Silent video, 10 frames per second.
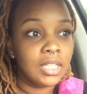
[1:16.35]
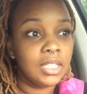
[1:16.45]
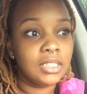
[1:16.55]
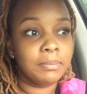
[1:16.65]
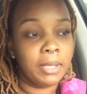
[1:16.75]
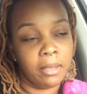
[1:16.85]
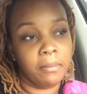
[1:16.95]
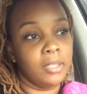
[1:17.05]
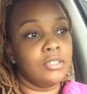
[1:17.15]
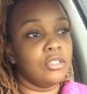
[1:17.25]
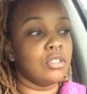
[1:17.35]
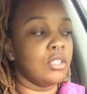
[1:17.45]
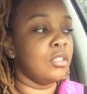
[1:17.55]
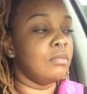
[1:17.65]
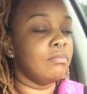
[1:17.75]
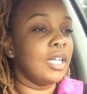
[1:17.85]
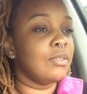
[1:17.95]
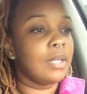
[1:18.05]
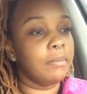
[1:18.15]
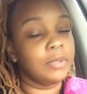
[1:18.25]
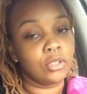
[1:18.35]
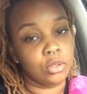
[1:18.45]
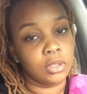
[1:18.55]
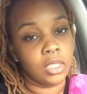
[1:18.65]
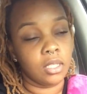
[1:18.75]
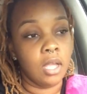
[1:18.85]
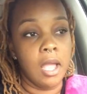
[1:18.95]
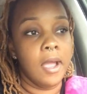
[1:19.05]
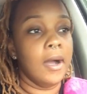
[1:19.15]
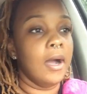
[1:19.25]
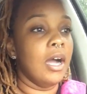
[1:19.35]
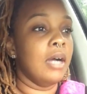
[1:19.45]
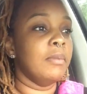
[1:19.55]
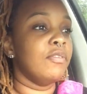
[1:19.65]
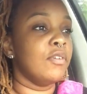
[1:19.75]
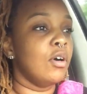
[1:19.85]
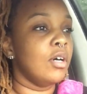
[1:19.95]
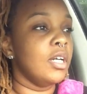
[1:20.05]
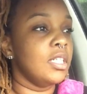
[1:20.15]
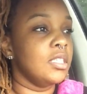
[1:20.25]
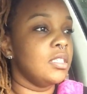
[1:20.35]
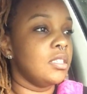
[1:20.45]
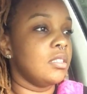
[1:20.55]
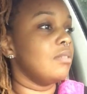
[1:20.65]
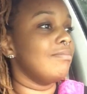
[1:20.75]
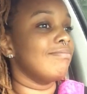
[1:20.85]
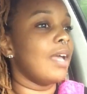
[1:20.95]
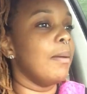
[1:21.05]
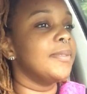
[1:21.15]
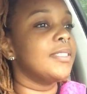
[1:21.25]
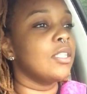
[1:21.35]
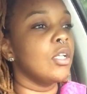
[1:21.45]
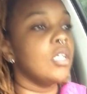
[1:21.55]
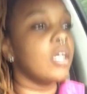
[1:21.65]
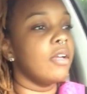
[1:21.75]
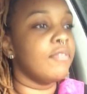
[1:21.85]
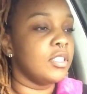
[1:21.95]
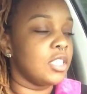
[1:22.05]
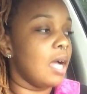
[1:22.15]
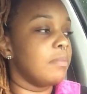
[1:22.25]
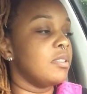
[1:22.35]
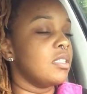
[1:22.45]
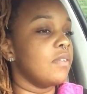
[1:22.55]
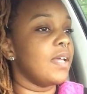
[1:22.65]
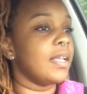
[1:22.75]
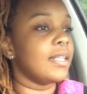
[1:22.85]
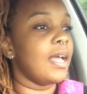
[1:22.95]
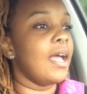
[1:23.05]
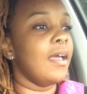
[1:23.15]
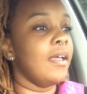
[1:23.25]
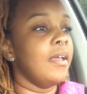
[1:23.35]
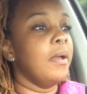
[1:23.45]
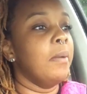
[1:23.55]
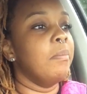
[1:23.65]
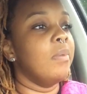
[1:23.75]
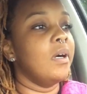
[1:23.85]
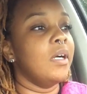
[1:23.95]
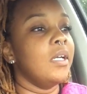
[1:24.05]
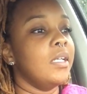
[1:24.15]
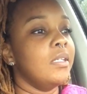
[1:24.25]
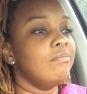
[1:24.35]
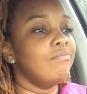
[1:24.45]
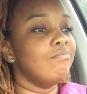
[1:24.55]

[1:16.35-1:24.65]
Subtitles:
it's making money, so that's what I've been doing. Of course, I'm still looking for jobs and stuff like that, but